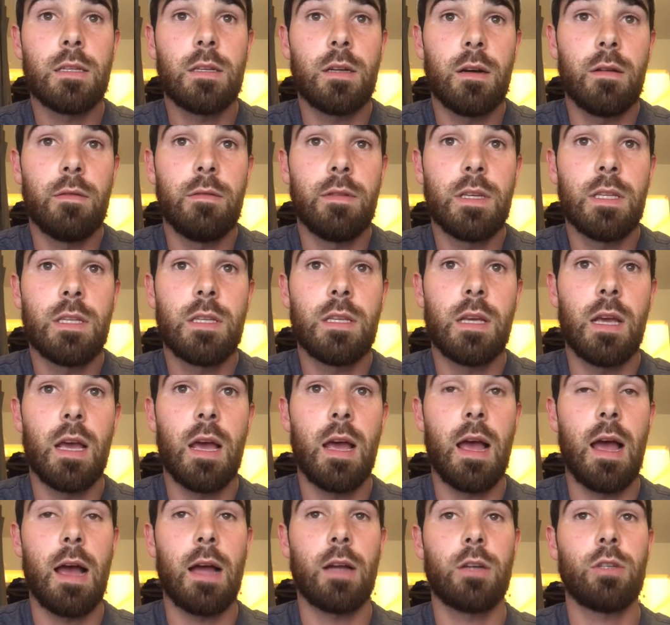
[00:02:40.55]

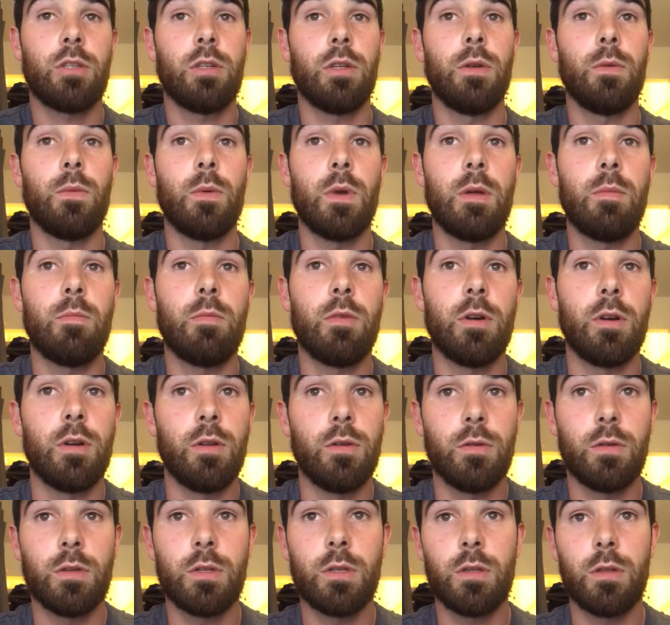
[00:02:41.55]
cerevisiae actually
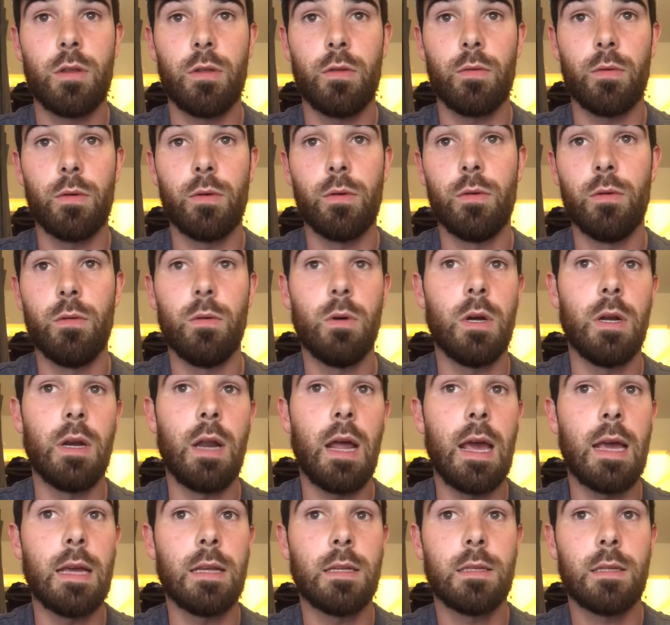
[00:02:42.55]
reproduce through an
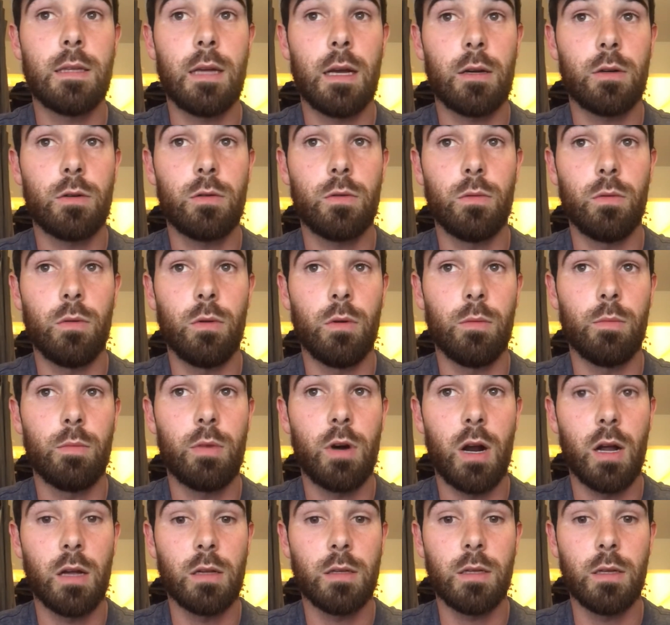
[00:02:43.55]
asexual
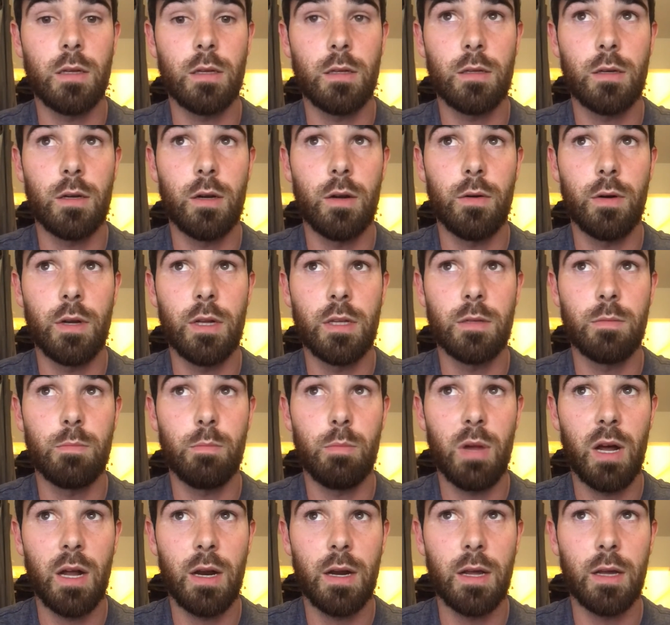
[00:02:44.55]
process known as
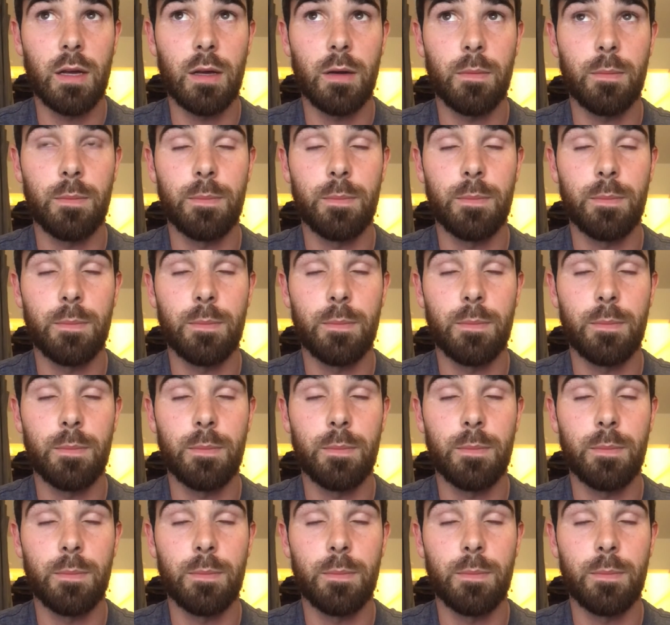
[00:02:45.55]
budding.